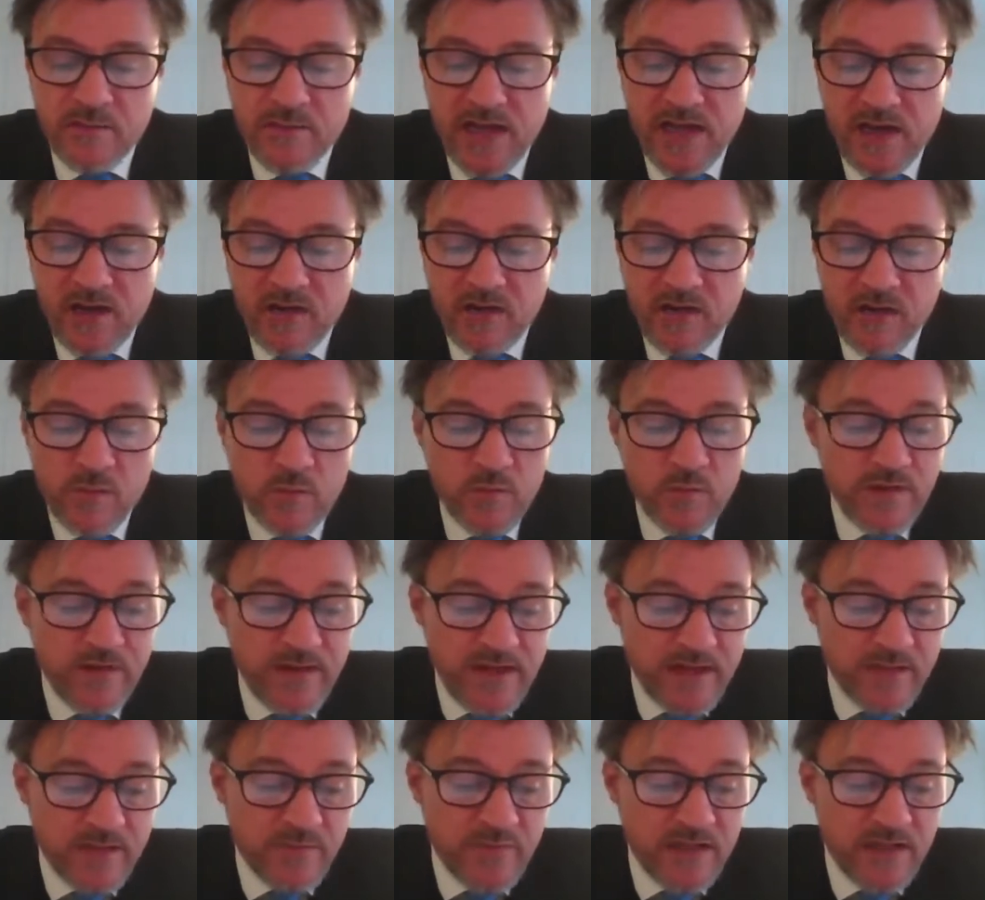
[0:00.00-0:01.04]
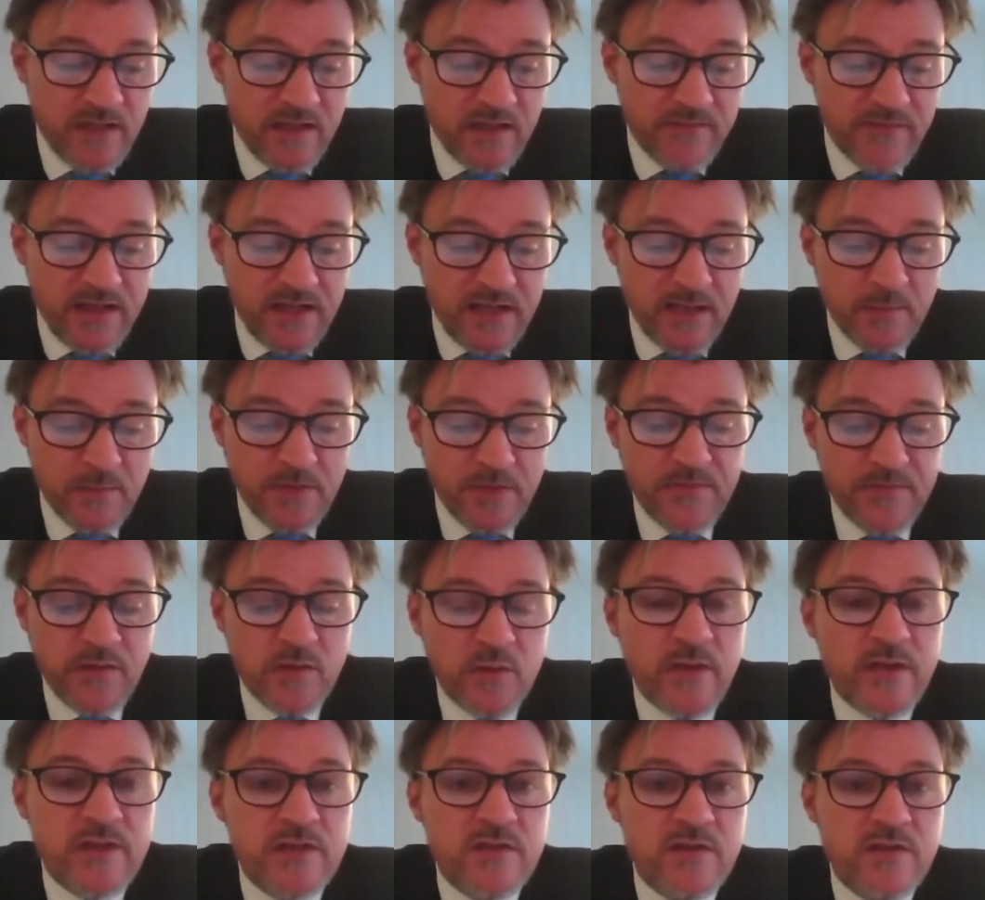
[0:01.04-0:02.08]
Outlook will then be available for
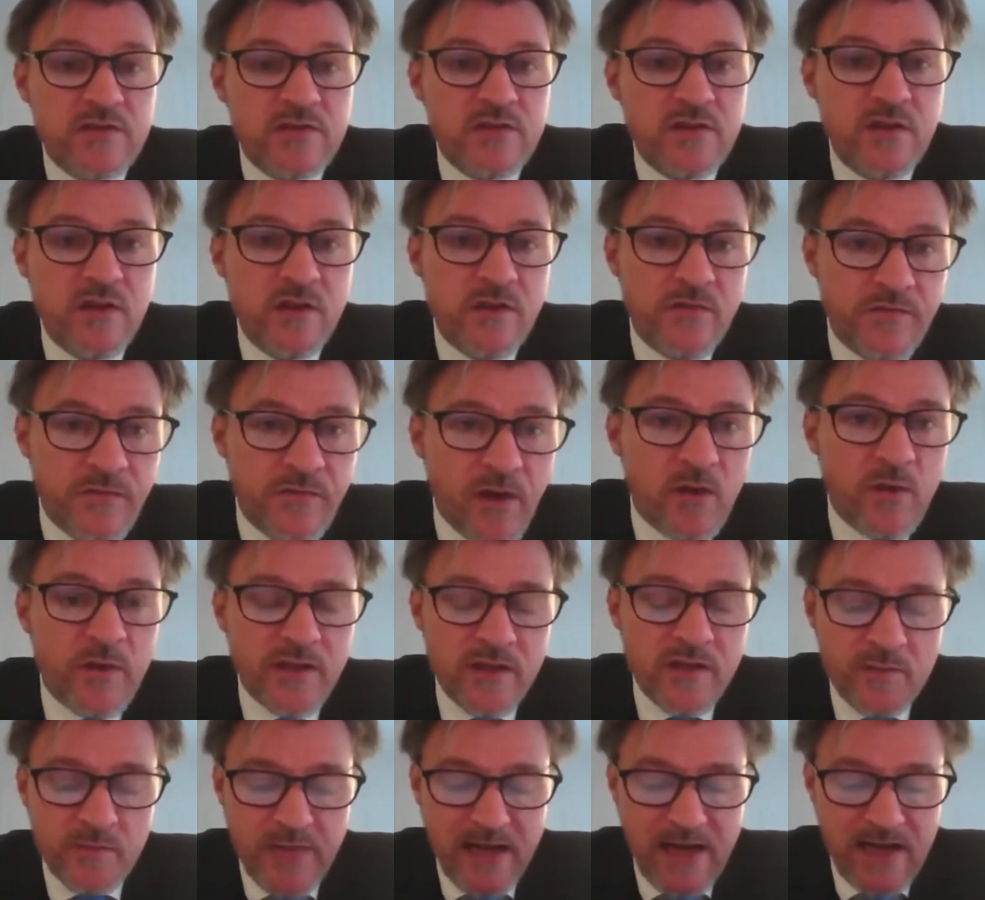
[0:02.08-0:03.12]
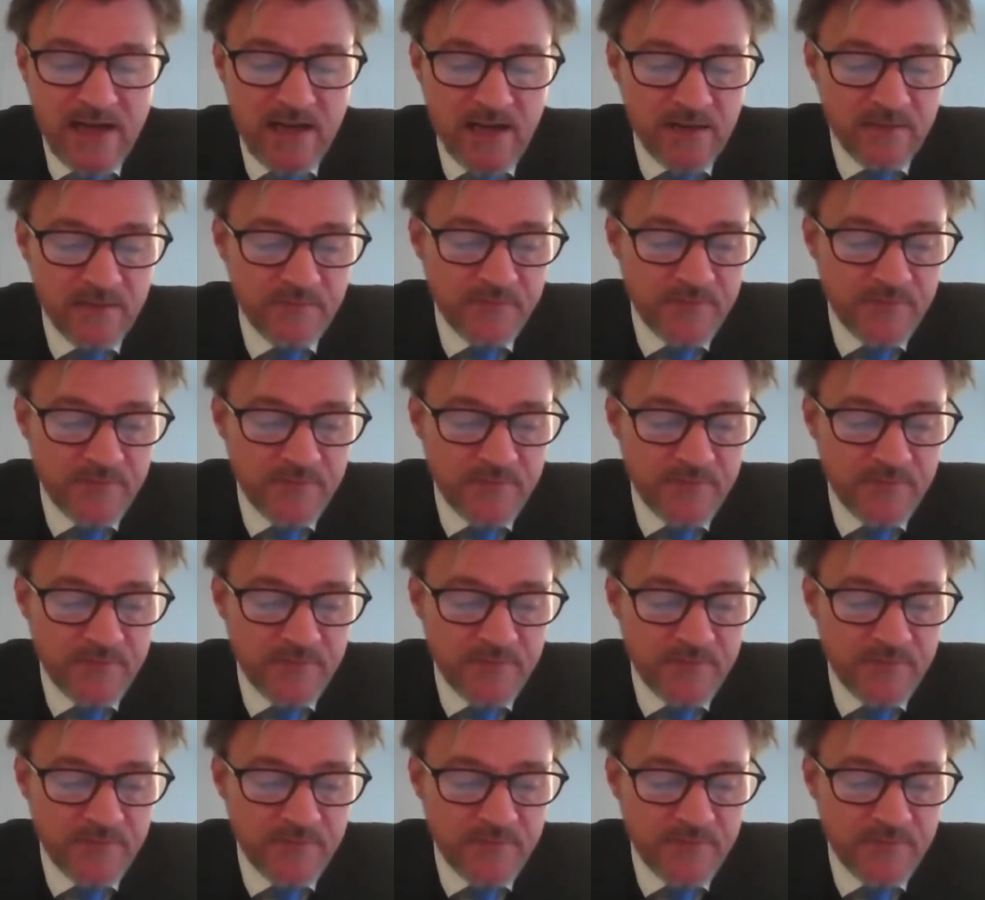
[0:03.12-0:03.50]
questions following the panel.